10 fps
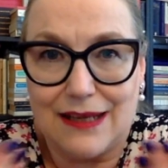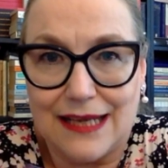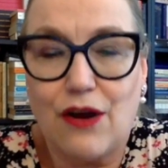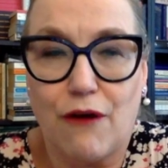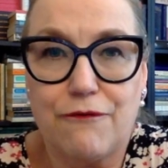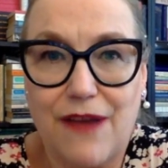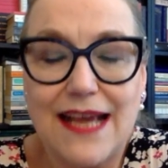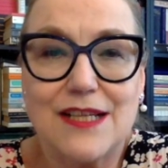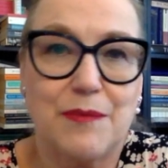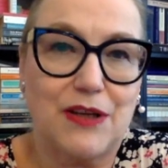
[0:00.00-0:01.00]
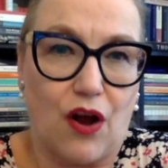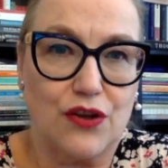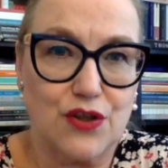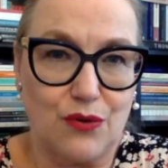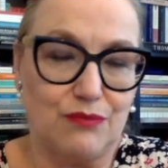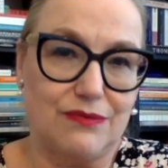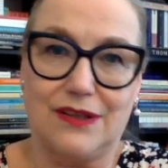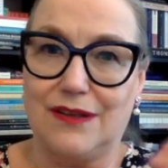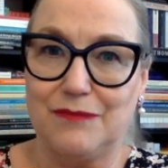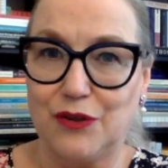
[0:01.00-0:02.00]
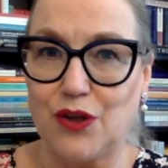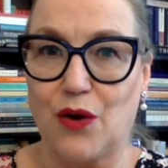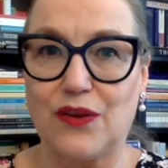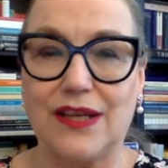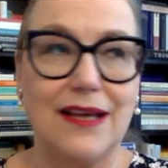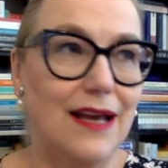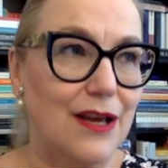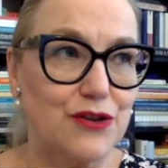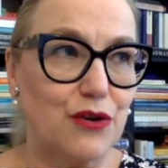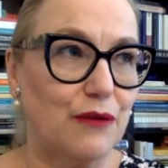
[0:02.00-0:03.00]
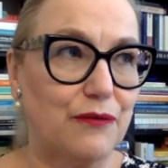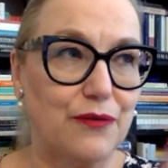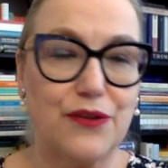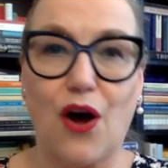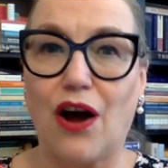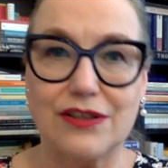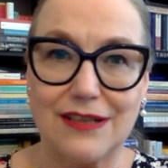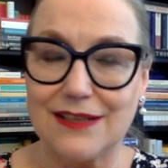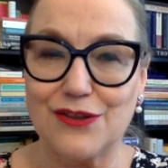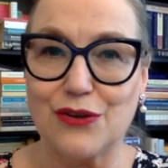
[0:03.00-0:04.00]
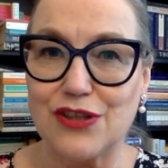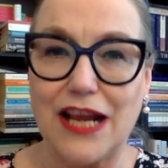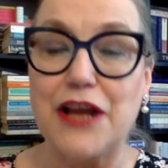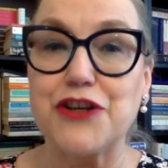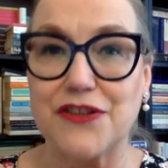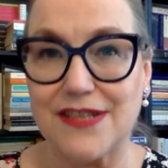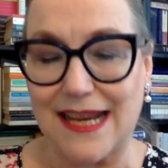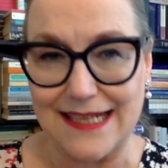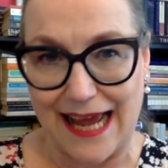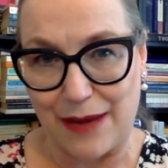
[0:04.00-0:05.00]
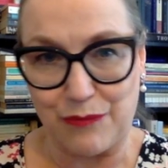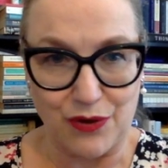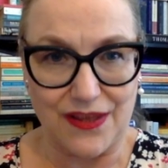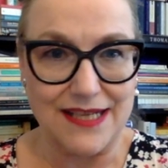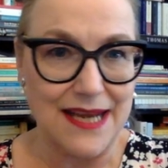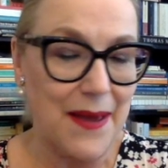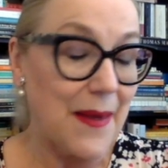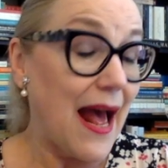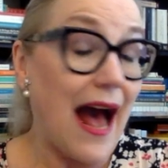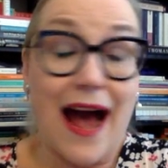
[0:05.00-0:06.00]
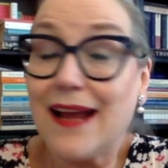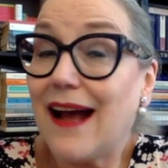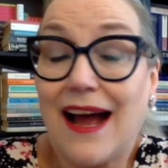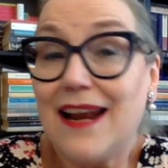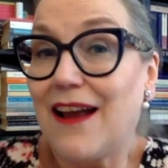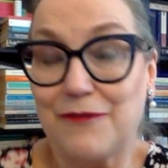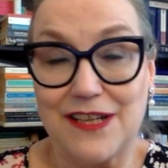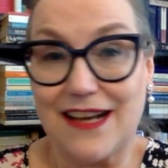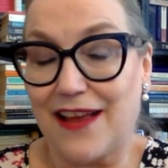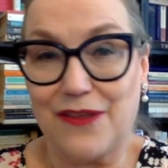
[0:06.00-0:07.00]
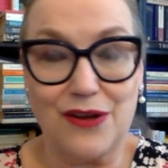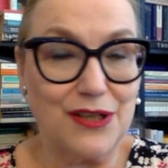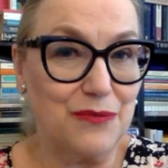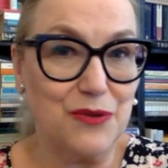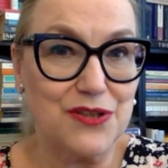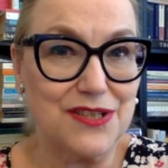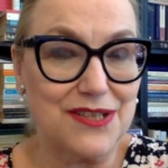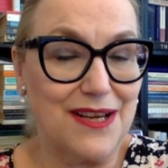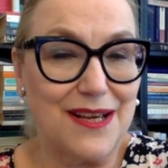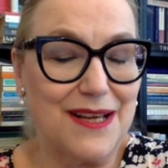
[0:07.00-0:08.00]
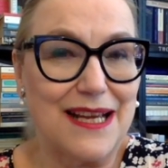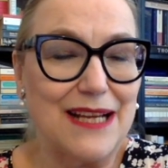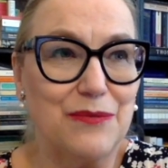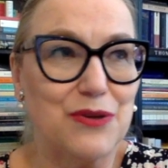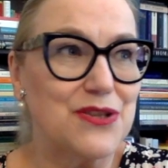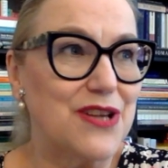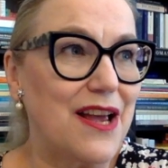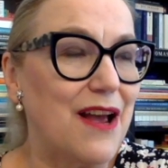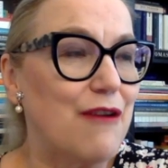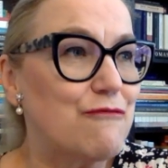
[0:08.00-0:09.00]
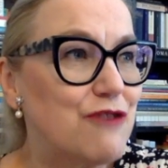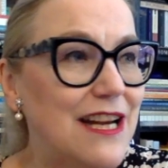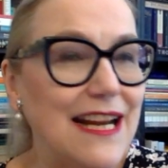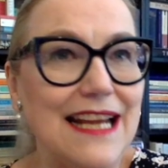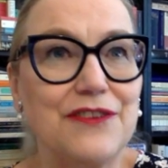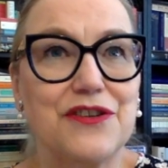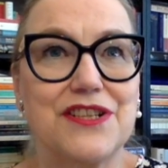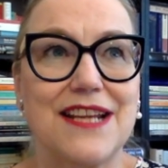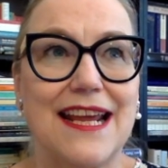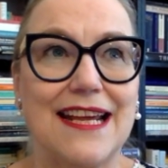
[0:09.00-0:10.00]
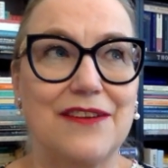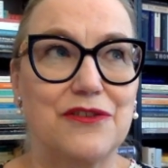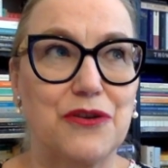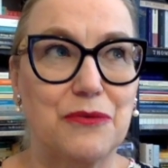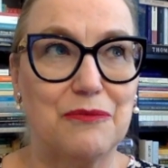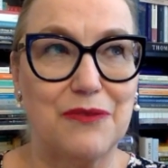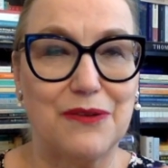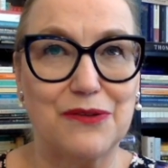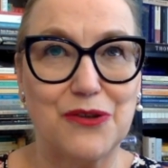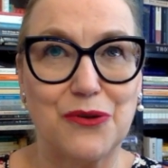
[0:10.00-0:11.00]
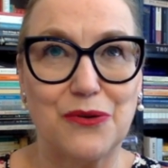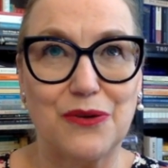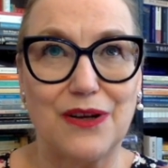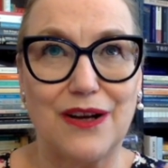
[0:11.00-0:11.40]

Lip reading: in her face, but also the sort of thought associations that came with it. I loved it. I thought it was really interesting to